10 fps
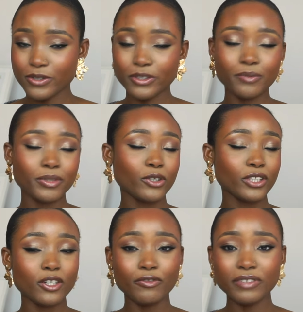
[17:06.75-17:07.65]
it's going to be your
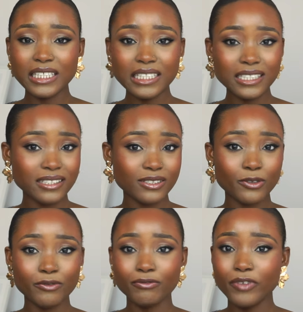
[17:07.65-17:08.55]
year of ease,
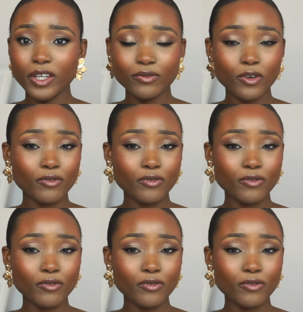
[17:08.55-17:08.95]
of favor,